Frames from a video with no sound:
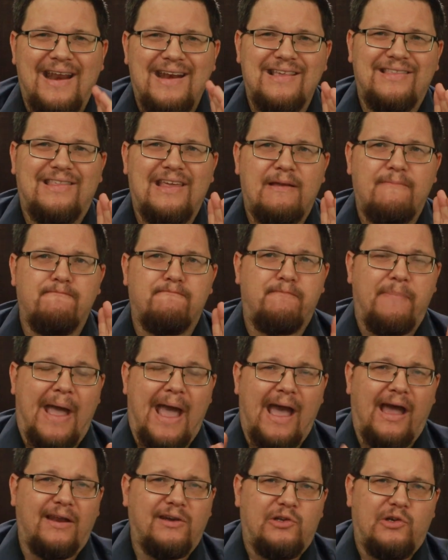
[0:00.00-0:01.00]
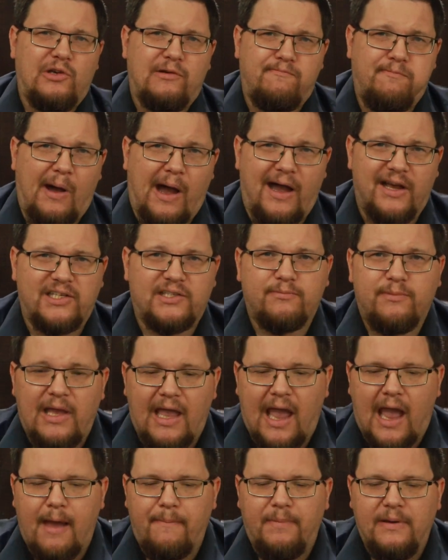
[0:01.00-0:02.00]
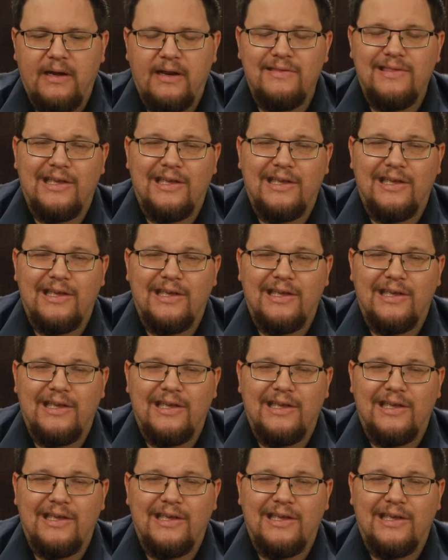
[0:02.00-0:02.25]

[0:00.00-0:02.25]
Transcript: anything bad could possibly happen,